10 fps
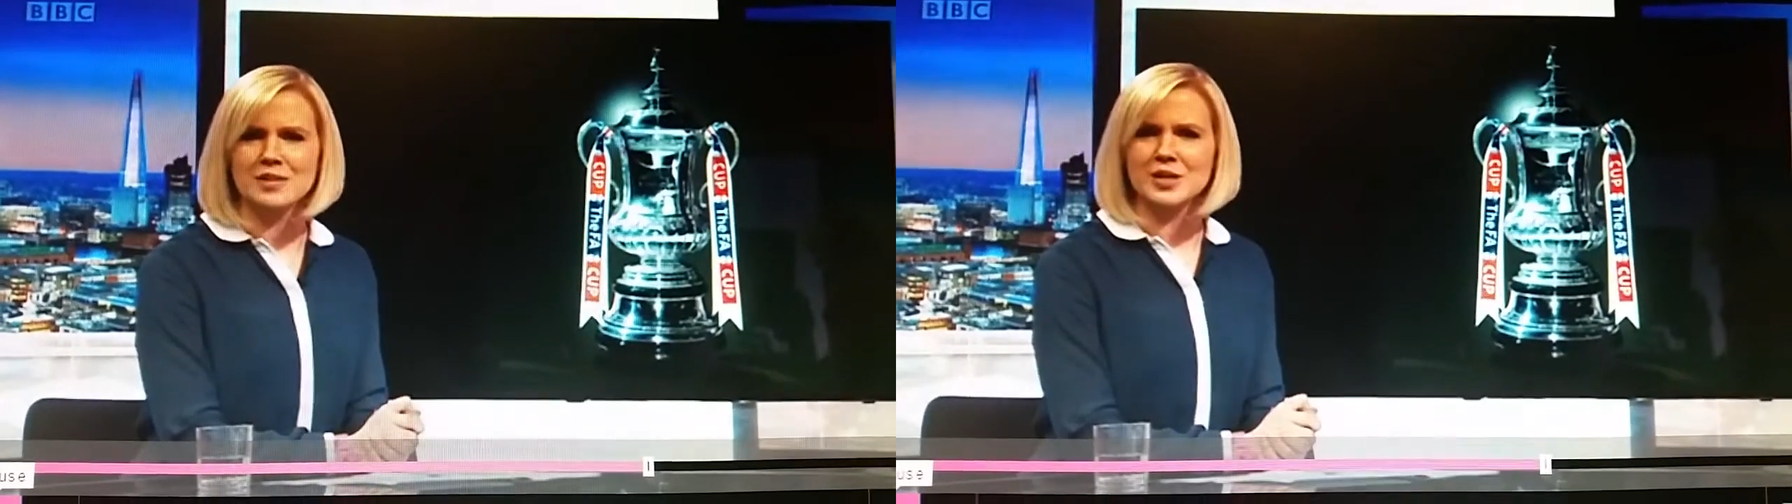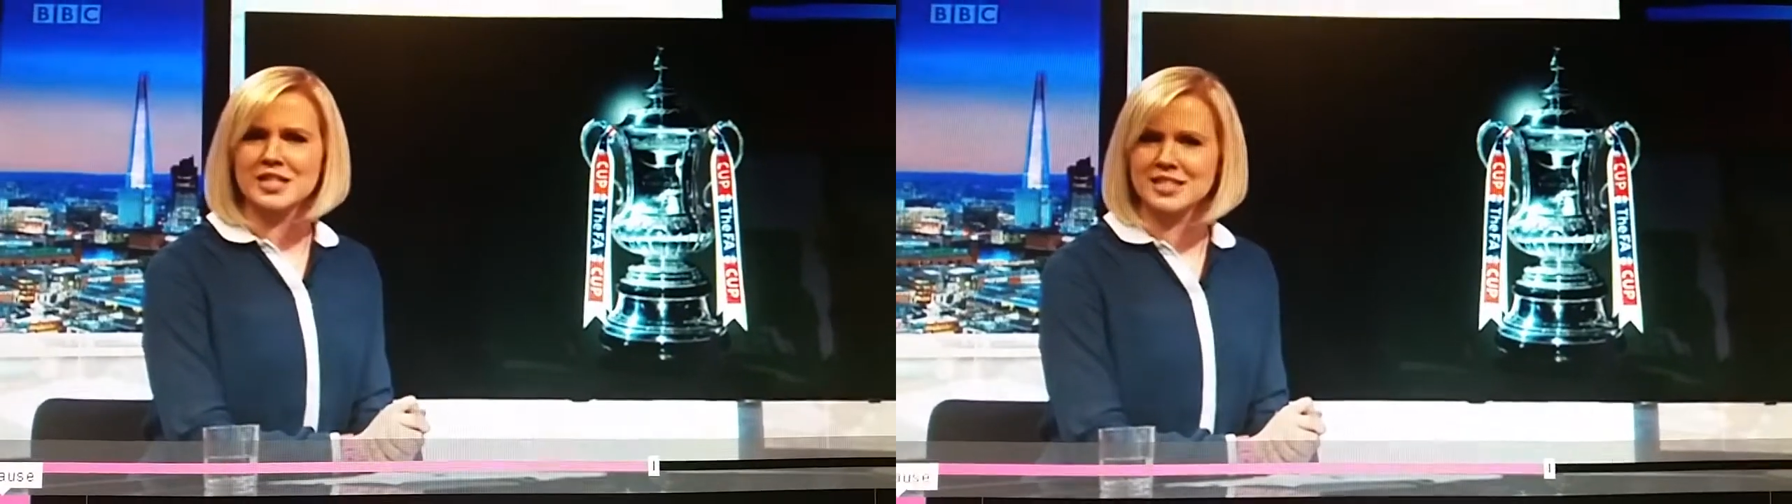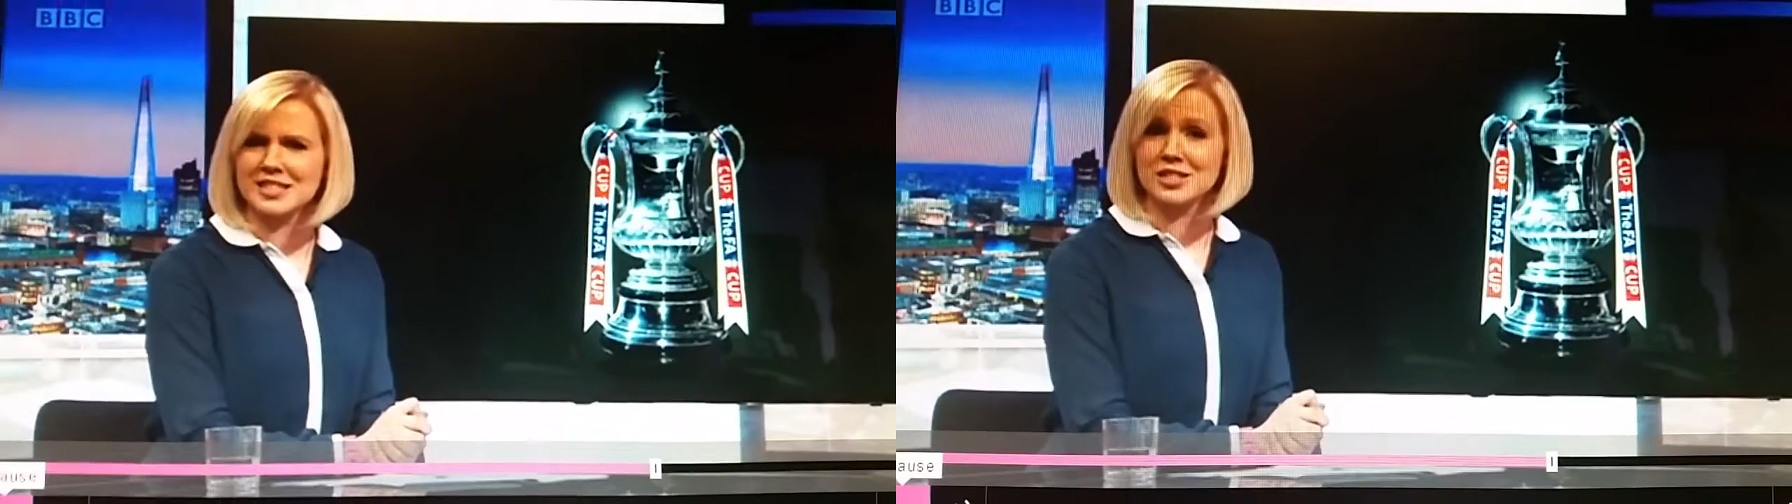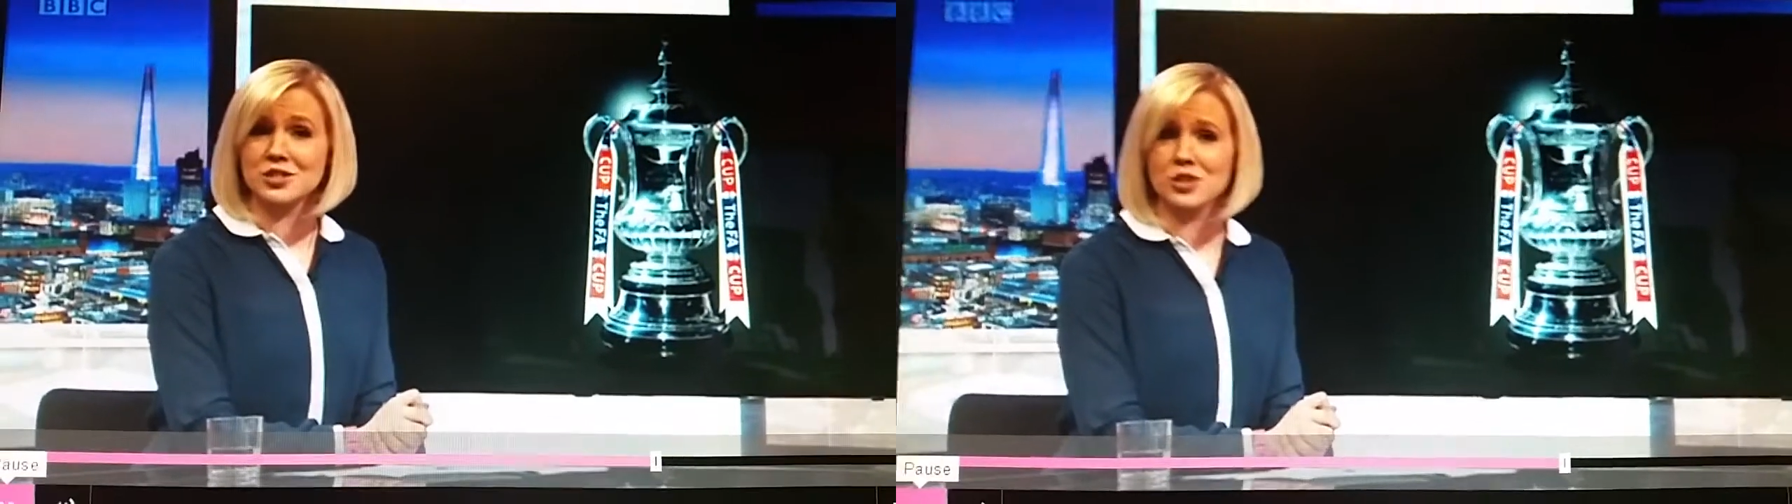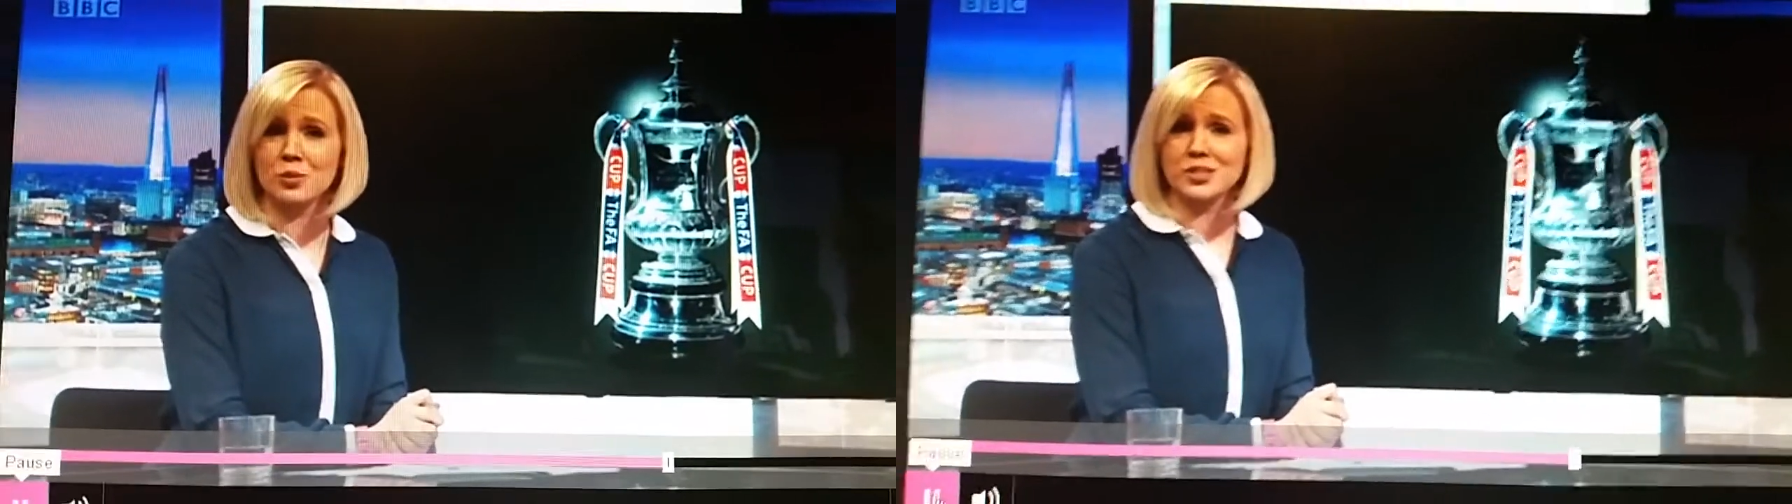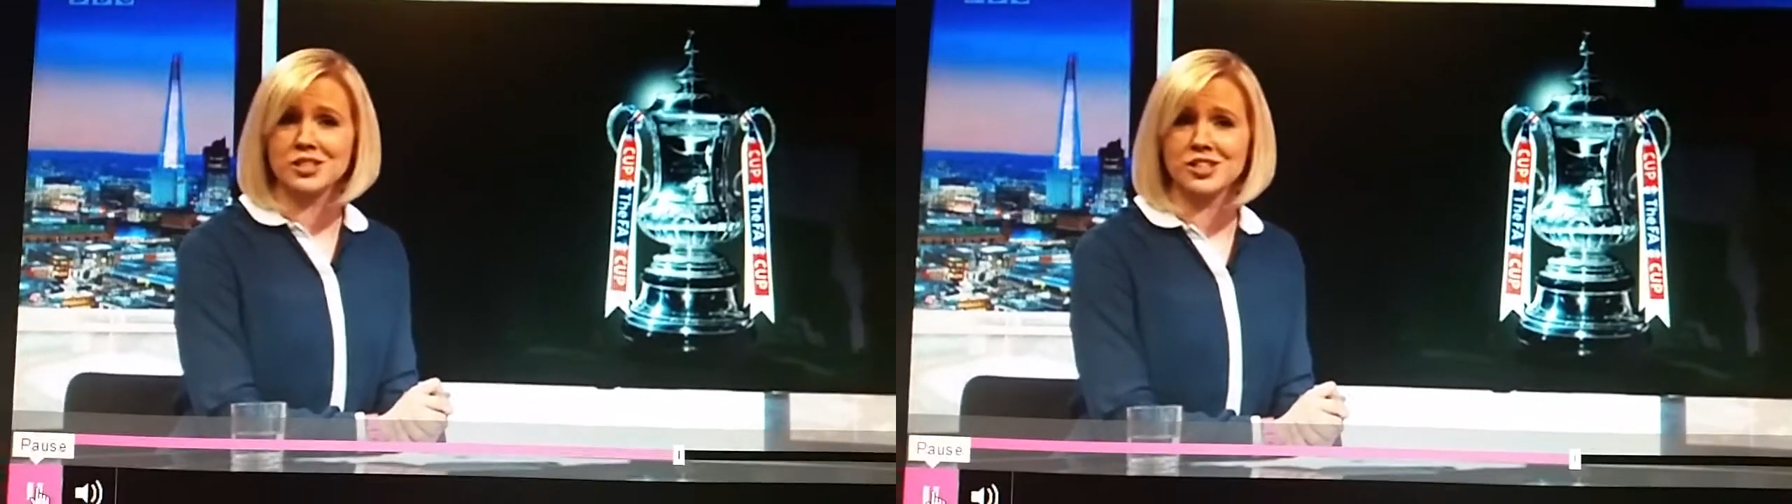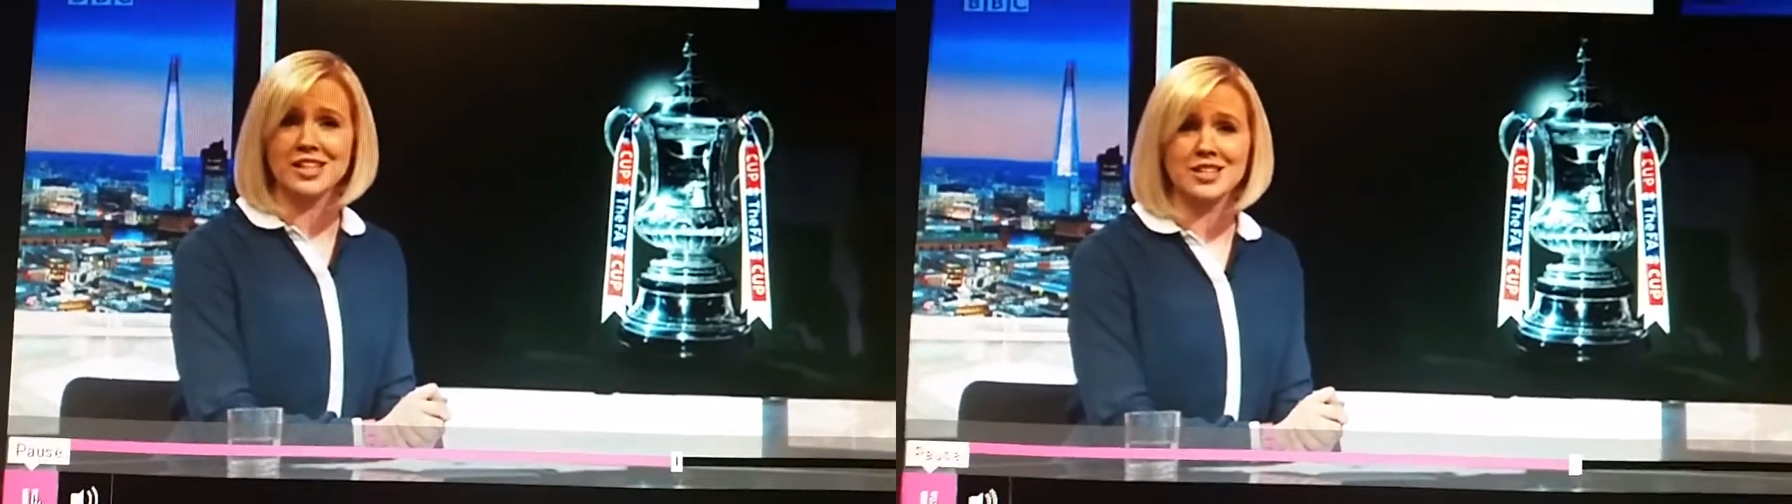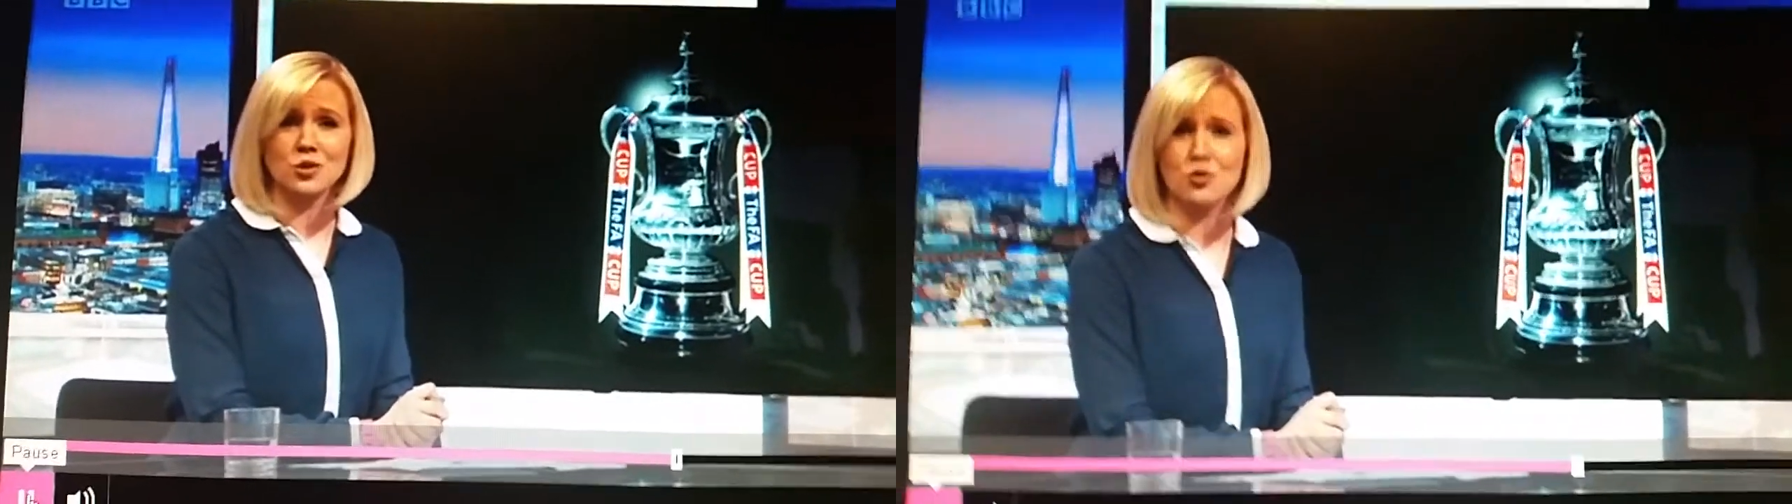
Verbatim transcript: but this season's competition is